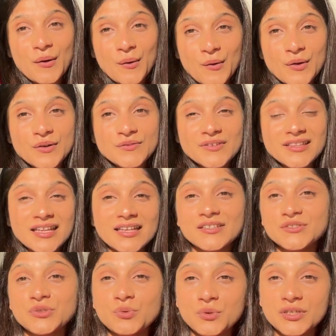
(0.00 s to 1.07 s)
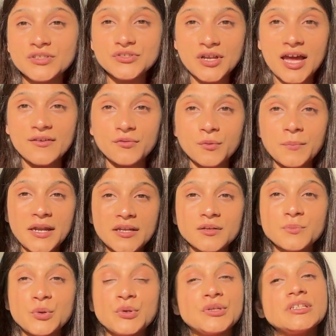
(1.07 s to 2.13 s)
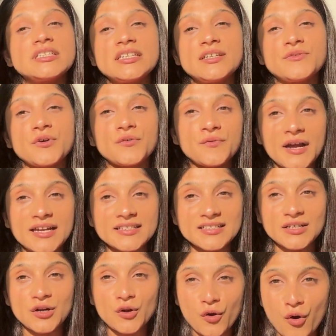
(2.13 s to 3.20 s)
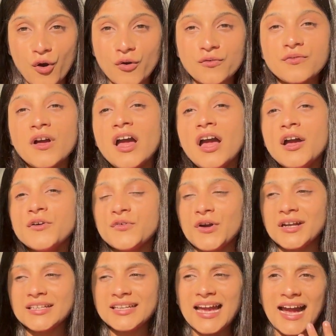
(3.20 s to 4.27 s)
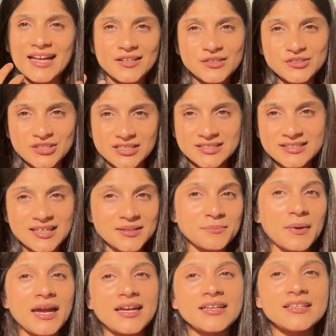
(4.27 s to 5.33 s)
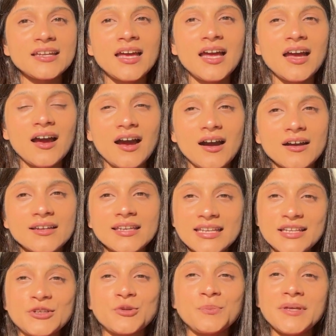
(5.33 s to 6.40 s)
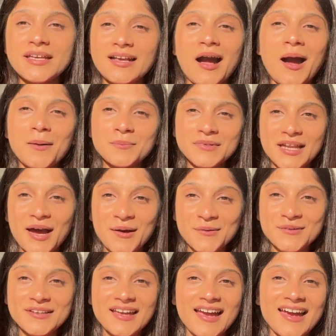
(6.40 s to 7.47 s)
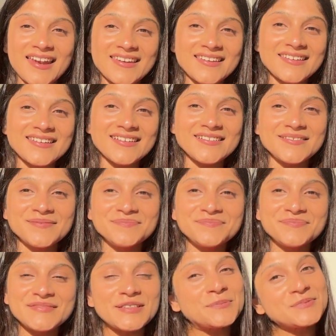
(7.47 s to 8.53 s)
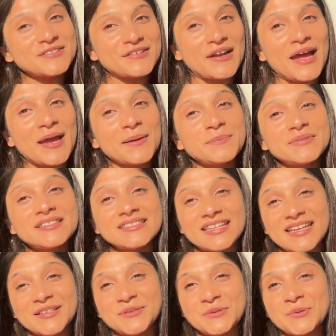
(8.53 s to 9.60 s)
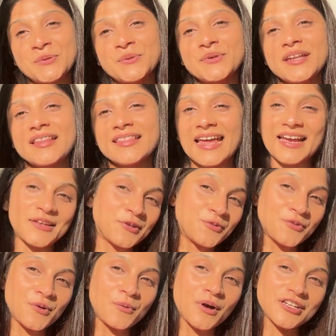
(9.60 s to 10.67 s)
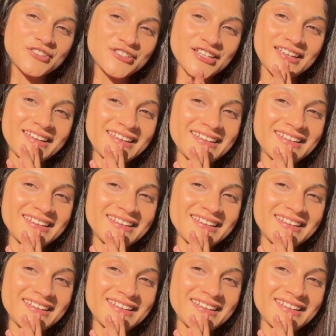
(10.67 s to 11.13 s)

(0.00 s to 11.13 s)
all of the things you can try for better immunity, for fighting a cough, for any allergies that might need to be calmed down. And subscribe, stay tuned, and thank you for watching.